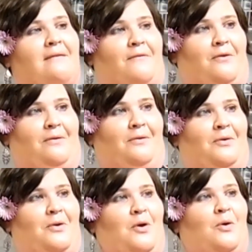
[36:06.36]
never
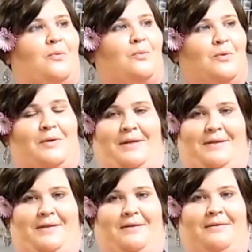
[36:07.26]

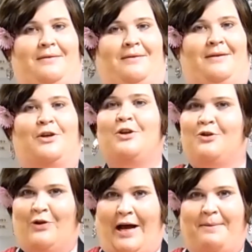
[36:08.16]
once
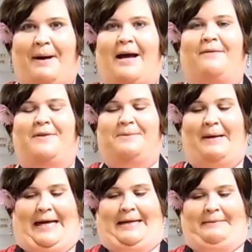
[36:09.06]
tried a bite of this
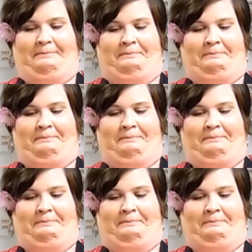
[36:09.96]
pie.